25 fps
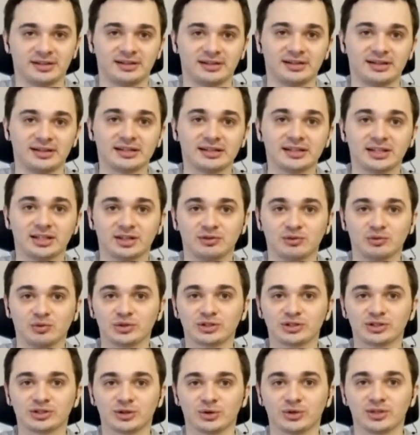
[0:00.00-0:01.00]
And since
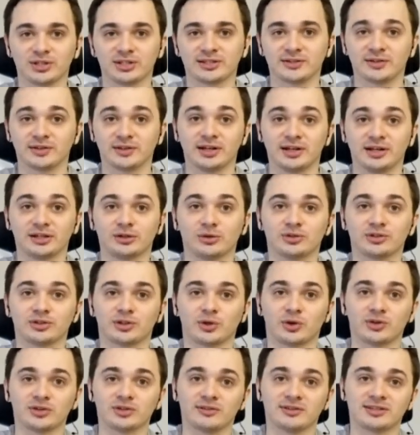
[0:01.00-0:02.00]
we did not
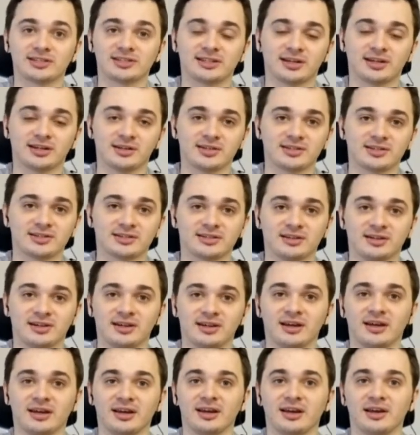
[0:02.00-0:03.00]
have a
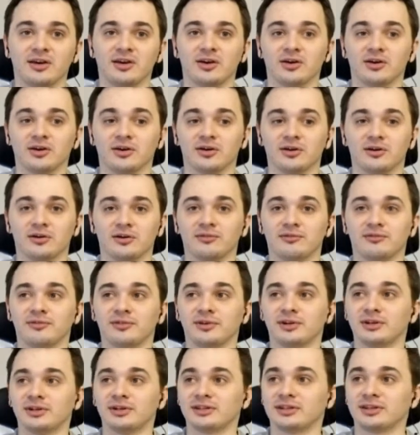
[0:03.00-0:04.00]
legit firmware for
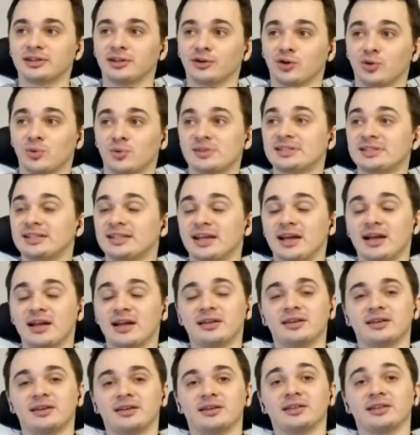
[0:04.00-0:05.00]
this device,
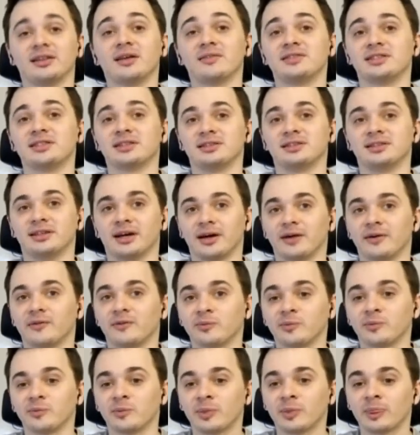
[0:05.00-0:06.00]

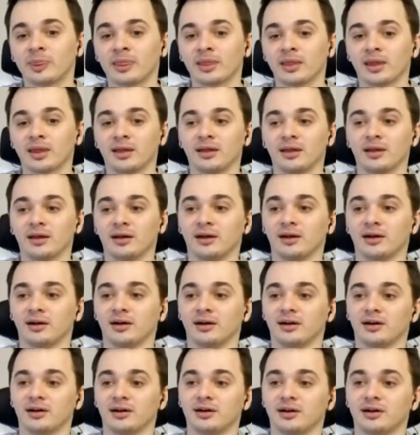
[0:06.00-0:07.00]
it actually
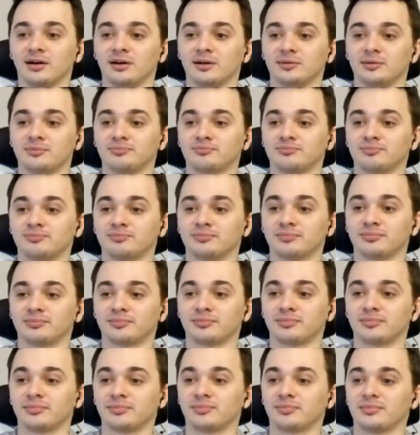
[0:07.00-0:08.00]
entered this state
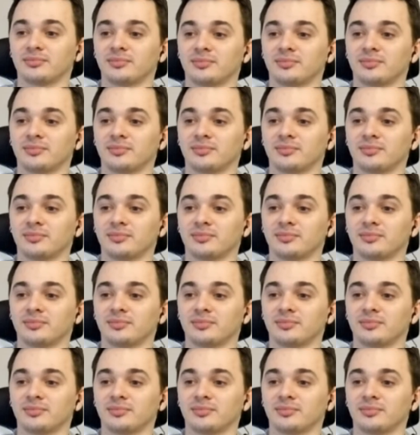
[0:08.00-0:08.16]
forever.